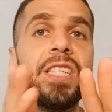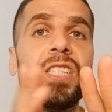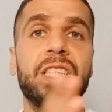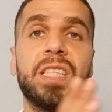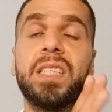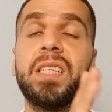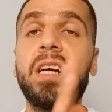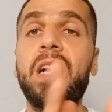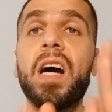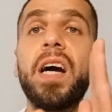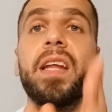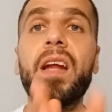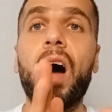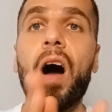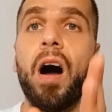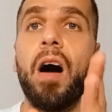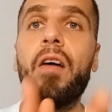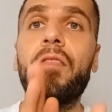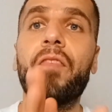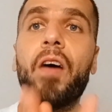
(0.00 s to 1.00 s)
Just cut
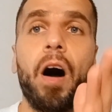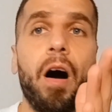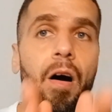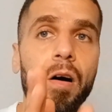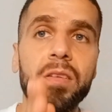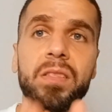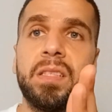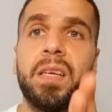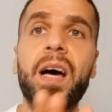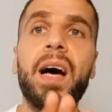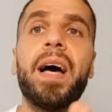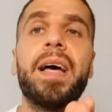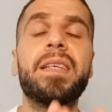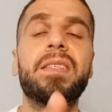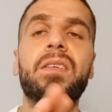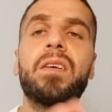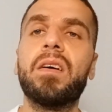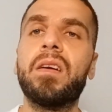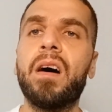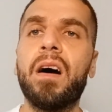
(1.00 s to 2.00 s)
off all ties,
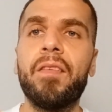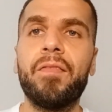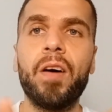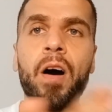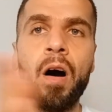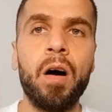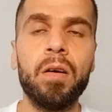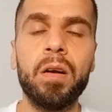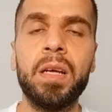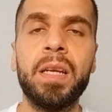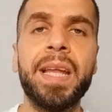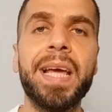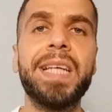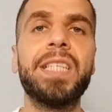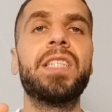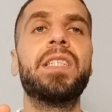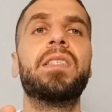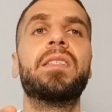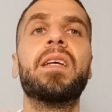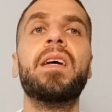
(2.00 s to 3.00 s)
cut off all
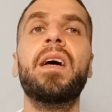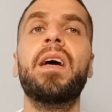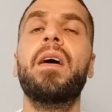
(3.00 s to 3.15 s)
connections.